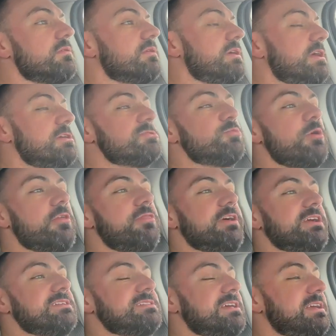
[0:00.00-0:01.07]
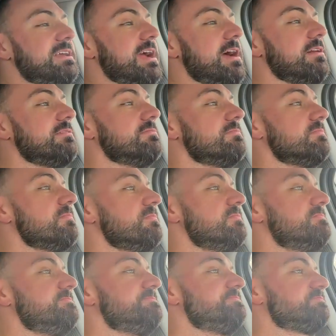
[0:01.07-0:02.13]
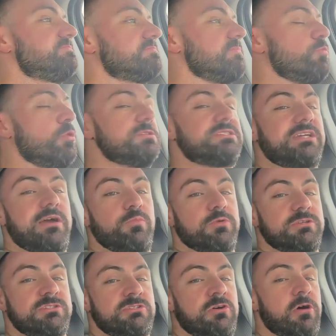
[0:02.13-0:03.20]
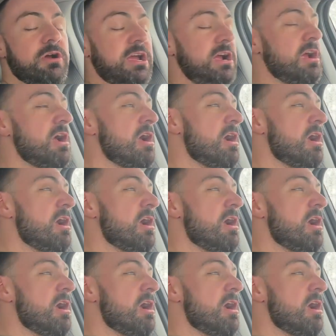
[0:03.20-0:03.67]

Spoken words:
here's where things can get, once again, we're just talking,